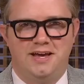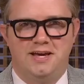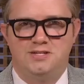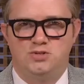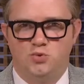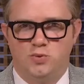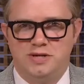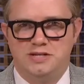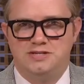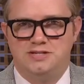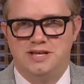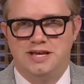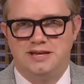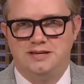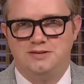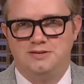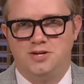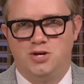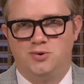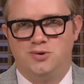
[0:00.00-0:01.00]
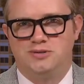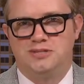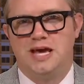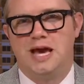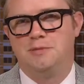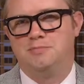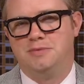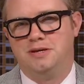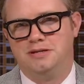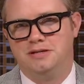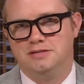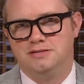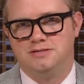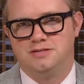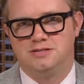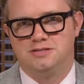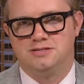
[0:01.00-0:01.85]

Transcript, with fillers: It's Wednesday, you know what that means.